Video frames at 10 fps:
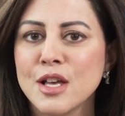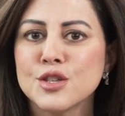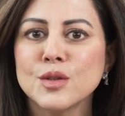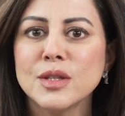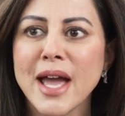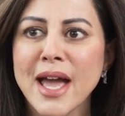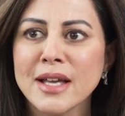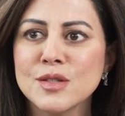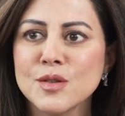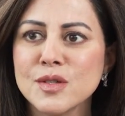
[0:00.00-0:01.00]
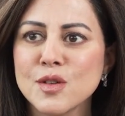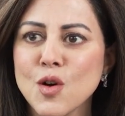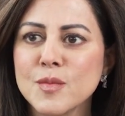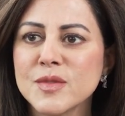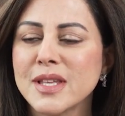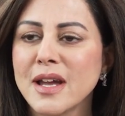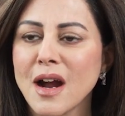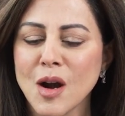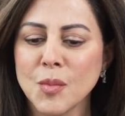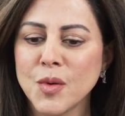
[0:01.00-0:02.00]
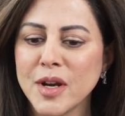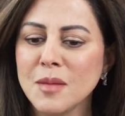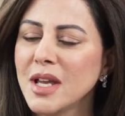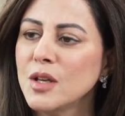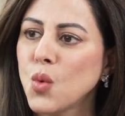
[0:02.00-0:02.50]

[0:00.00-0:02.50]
So the exosomes, they are pre-made